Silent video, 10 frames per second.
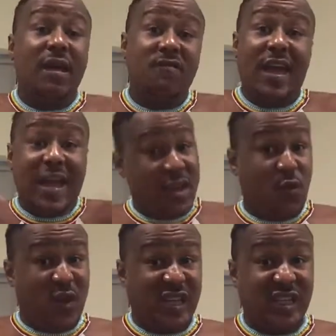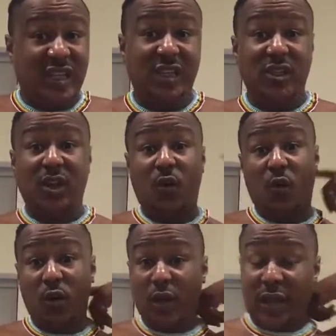If there are any questions
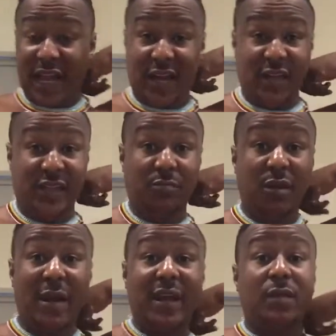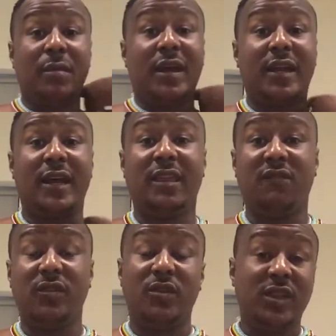or clarity, maybe I can make
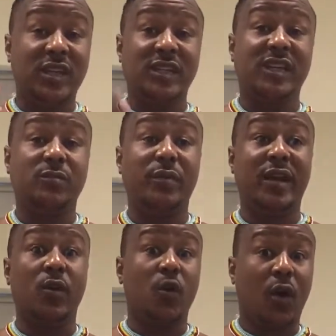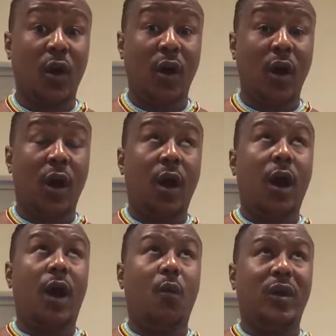another video. This has been a long
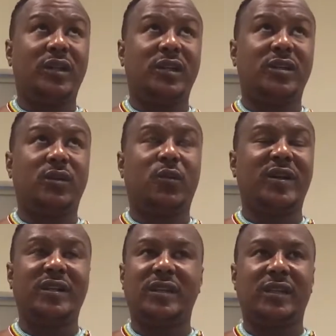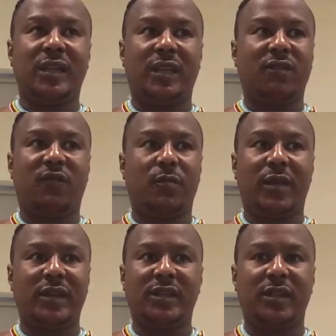awaited request, I think from
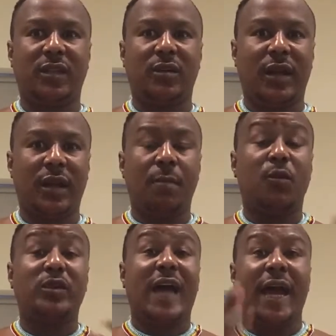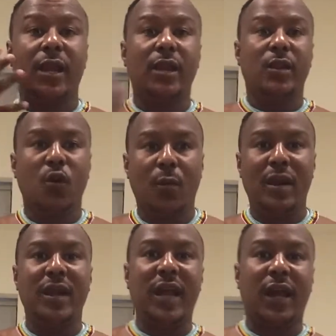last year. They're like, because I
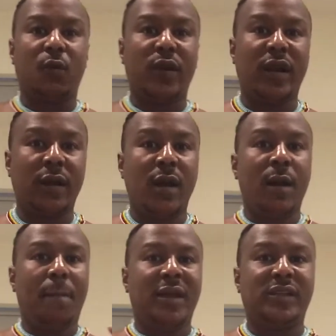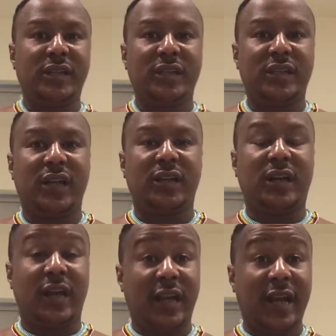normally like wearing my traditional
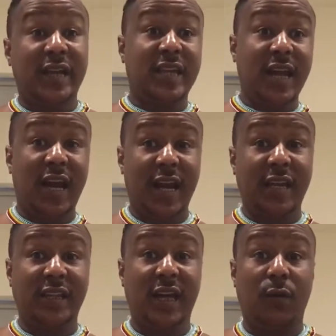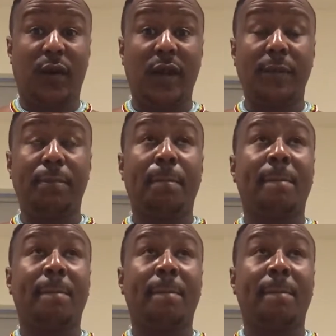regalia here in Taiwan.